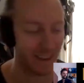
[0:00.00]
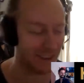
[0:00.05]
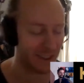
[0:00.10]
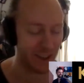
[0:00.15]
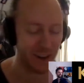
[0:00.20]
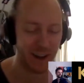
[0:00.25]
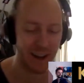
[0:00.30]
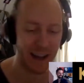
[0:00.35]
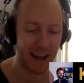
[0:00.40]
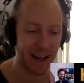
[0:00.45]

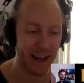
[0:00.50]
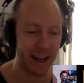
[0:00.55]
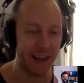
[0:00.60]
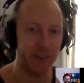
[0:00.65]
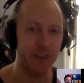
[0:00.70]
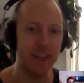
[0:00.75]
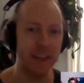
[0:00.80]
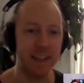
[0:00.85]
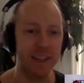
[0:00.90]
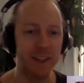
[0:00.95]
So I
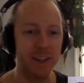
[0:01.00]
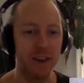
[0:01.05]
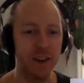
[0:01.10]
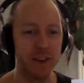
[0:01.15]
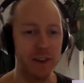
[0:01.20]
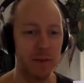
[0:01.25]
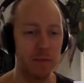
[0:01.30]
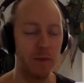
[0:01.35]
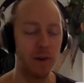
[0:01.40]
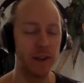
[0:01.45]
would echo
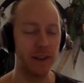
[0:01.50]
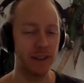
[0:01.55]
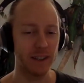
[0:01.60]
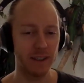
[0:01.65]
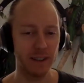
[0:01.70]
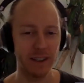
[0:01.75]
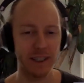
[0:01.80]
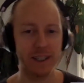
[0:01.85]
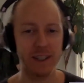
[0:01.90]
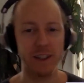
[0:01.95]
your point there,
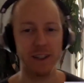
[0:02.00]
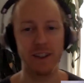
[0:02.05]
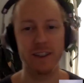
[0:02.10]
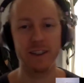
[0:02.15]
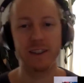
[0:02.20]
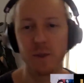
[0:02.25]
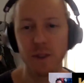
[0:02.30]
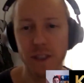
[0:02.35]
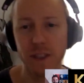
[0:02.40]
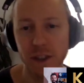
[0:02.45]
Nico. It's
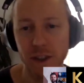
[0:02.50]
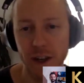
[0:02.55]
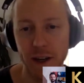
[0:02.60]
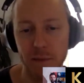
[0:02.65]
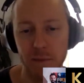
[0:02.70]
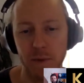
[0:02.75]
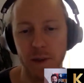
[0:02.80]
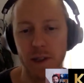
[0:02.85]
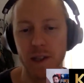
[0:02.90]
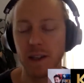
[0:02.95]
a really
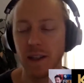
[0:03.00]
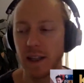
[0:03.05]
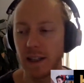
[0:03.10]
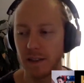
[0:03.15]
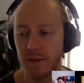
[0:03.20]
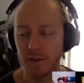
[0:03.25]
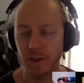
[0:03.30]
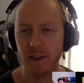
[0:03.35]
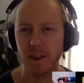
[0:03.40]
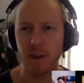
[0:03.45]
great book,
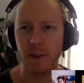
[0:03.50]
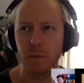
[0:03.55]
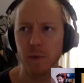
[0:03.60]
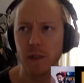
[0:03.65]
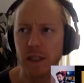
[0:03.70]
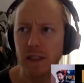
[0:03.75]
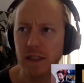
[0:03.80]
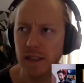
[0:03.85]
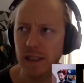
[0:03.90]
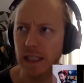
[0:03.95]
and for some
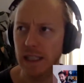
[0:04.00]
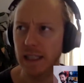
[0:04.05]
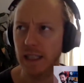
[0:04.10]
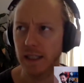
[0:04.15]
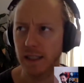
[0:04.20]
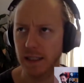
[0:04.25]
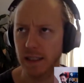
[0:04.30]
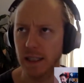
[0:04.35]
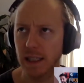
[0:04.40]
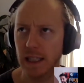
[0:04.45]
reason, it
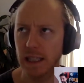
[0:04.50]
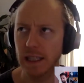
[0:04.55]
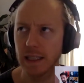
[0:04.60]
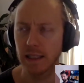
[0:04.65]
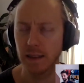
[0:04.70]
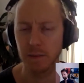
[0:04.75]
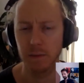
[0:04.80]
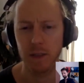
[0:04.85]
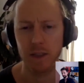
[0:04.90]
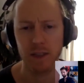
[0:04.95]
doesn't get as
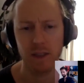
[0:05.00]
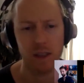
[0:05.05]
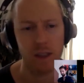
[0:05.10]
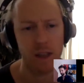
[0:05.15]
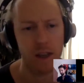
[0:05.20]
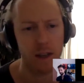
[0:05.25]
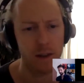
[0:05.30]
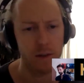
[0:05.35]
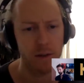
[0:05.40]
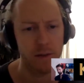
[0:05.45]
much
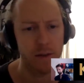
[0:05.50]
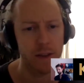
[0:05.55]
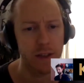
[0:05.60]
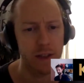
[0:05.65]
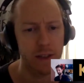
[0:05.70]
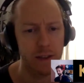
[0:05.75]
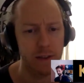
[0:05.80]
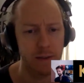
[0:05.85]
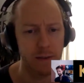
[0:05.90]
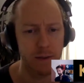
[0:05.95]
love
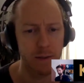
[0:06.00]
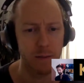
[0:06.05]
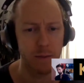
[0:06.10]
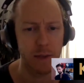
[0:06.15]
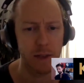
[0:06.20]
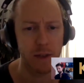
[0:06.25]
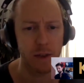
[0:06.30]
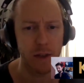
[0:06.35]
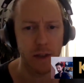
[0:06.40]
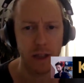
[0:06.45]
in
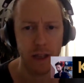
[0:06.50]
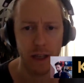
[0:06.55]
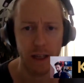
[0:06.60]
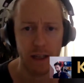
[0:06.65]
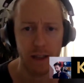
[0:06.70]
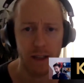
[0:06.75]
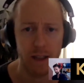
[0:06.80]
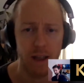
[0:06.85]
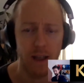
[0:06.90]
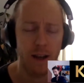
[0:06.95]
Bitcoin
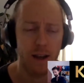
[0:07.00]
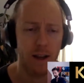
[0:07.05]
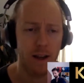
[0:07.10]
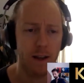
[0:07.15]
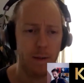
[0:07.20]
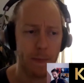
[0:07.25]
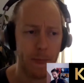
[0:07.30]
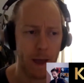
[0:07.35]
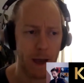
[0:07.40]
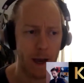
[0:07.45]
land,
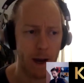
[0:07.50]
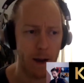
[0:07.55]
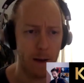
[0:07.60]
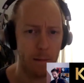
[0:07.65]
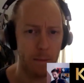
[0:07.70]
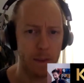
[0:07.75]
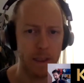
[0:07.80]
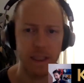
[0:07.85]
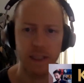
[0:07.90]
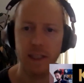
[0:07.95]

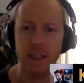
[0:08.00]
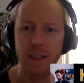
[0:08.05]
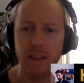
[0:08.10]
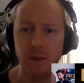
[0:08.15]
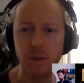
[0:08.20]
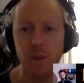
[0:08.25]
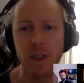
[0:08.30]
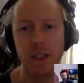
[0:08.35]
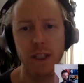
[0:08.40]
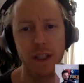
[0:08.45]
but it's
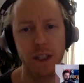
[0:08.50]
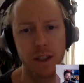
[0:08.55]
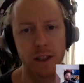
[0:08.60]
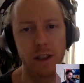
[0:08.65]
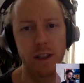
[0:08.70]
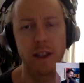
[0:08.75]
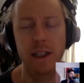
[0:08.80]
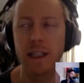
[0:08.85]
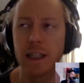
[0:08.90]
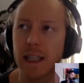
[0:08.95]
really
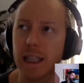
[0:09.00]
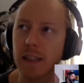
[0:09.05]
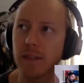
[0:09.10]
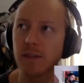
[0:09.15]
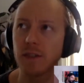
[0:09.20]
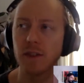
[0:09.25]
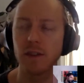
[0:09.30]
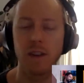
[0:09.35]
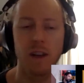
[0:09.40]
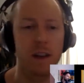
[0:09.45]
good. It gives
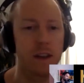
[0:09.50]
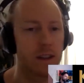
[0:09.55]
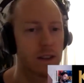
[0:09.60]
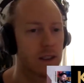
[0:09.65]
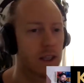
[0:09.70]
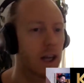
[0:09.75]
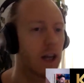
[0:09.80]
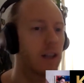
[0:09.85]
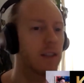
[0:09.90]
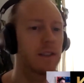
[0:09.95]
you
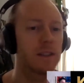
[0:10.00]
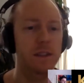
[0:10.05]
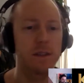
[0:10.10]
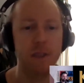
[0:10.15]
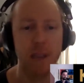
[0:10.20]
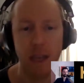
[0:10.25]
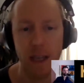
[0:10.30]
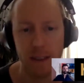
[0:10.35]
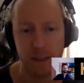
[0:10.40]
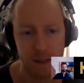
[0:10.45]
tons of
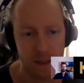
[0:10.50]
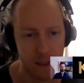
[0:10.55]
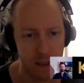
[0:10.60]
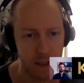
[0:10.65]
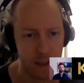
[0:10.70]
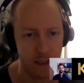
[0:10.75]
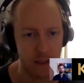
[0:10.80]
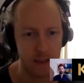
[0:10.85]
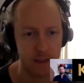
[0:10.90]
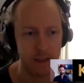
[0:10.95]
case
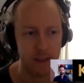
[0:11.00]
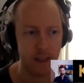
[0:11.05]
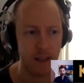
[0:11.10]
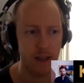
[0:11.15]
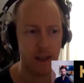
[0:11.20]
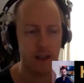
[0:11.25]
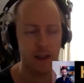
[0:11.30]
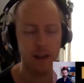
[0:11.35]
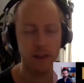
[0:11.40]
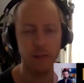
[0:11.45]
studies
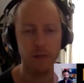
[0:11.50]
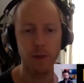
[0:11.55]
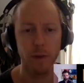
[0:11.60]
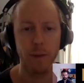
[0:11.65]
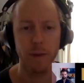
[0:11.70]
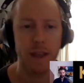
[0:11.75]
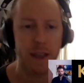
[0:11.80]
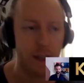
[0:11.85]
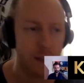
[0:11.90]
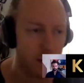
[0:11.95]
from
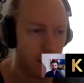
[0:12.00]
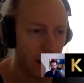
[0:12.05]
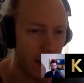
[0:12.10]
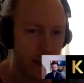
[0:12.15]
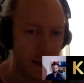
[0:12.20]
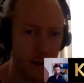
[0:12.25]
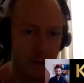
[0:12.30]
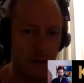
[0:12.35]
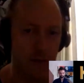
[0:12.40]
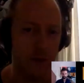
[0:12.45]
the
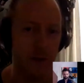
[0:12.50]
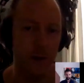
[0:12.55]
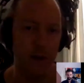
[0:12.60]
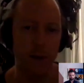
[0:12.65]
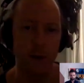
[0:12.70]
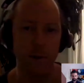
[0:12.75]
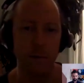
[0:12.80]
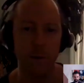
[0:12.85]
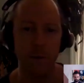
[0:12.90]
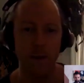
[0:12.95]
internet,
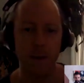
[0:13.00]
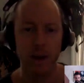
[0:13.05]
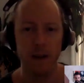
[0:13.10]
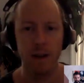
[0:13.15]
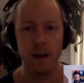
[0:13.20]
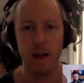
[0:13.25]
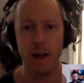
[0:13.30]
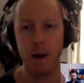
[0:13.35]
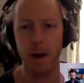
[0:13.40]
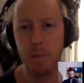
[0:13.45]
from
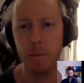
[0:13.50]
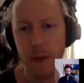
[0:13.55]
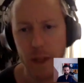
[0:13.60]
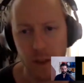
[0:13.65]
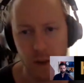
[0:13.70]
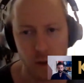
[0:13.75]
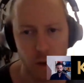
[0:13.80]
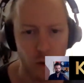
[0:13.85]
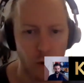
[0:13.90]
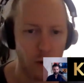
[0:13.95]

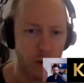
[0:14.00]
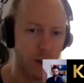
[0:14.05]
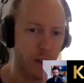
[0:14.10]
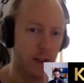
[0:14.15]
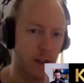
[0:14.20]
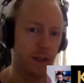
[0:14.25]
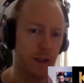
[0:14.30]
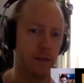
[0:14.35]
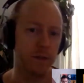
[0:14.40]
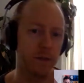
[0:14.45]

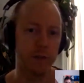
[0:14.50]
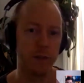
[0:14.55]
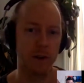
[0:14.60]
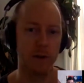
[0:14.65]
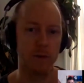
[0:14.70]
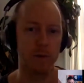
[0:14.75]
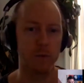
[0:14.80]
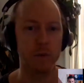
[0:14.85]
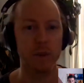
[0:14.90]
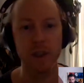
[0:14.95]
BitTorrent,
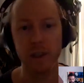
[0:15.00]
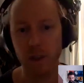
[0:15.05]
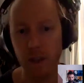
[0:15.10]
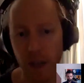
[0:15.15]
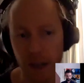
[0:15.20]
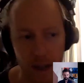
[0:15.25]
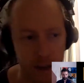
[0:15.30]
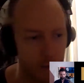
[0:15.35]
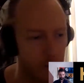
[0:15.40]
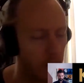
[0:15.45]
from real
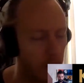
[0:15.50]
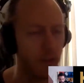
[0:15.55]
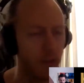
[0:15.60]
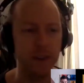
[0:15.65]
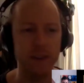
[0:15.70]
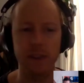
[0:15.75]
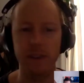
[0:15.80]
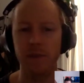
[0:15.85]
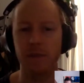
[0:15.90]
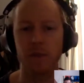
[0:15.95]
life, all
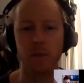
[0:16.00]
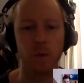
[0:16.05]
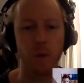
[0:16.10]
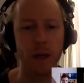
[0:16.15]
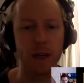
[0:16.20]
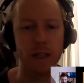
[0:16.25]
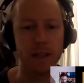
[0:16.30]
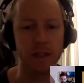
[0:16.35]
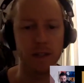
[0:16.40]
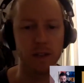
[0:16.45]
these different
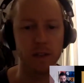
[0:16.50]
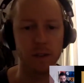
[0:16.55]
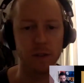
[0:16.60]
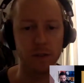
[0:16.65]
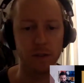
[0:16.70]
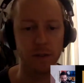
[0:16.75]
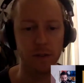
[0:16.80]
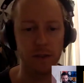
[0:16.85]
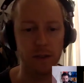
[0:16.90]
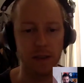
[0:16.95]
ways
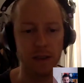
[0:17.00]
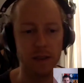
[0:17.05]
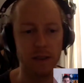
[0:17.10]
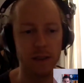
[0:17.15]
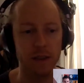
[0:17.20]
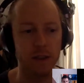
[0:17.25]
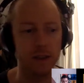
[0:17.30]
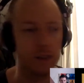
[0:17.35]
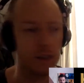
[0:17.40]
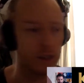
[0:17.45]
to
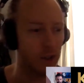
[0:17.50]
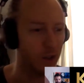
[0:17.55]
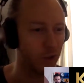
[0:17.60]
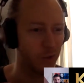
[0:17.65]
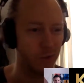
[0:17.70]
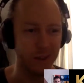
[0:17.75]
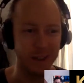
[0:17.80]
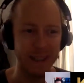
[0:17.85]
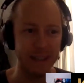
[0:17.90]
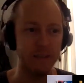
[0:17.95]

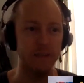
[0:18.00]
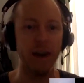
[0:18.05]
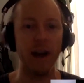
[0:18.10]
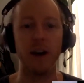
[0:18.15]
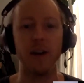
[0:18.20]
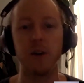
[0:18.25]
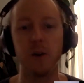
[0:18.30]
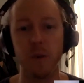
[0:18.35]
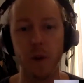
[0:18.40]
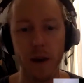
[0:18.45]

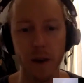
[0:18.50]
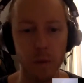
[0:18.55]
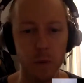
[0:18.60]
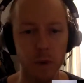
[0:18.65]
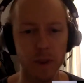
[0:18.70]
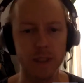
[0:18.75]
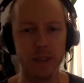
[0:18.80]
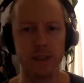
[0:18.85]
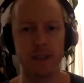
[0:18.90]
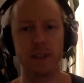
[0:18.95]
evaluate
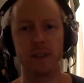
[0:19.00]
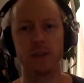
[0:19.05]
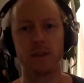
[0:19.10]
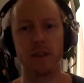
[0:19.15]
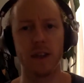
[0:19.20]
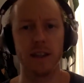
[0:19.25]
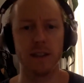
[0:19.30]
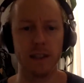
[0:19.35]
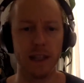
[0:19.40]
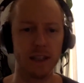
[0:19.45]
what
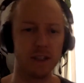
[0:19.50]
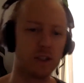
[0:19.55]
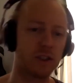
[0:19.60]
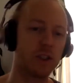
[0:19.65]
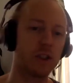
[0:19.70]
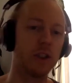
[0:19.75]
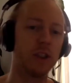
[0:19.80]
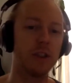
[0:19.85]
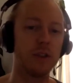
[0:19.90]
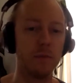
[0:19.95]
decentralization
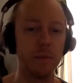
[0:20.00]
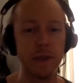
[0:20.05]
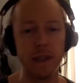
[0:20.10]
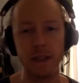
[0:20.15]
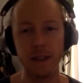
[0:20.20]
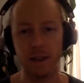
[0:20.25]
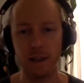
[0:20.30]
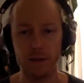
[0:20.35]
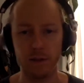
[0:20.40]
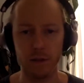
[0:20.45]
could mean
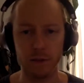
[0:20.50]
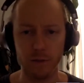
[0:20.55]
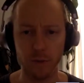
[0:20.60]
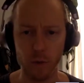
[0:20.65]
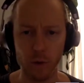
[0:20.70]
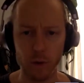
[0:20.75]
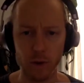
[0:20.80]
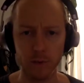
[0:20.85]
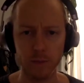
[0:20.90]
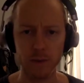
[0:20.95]
in different
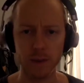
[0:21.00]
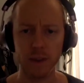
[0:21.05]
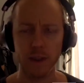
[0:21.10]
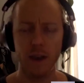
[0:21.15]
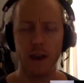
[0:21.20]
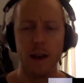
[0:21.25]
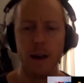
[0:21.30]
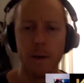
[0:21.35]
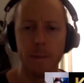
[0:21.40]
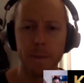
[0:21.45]
forms.
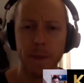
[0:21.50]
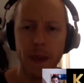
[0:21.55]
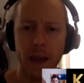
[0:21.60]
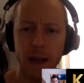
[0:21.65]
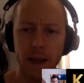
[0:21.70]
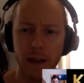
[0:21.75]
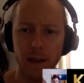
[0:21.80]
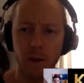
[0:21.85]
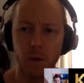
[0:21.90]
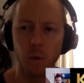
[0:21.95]

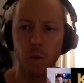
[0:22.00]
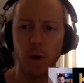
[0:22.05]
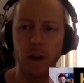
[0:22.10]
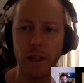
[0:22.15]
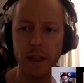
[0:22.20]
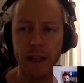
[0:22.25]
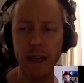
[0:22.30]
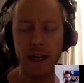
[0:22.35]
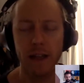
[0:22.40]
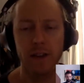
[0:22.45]
And one
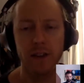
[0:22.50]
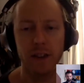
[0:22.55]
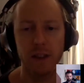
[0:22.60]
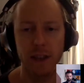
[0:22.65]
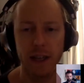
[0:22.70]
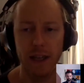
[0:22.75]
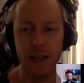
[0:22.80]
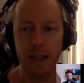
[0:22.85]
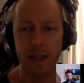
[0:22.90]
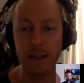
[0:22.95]
analogy
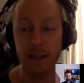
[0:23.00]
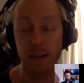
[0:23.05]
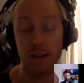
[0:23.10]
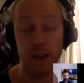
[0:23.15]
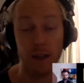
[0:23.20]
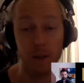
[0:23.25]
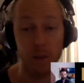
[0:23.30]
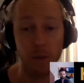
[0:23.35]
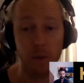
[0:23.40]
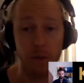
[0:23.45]
that has
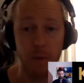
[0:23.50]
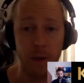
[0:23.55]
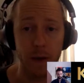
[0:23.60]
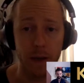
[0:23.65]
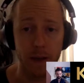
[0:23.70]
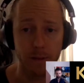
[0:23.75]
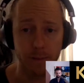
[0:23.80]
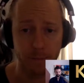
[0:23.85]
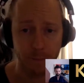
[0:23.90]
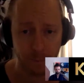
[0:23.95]
stuck with me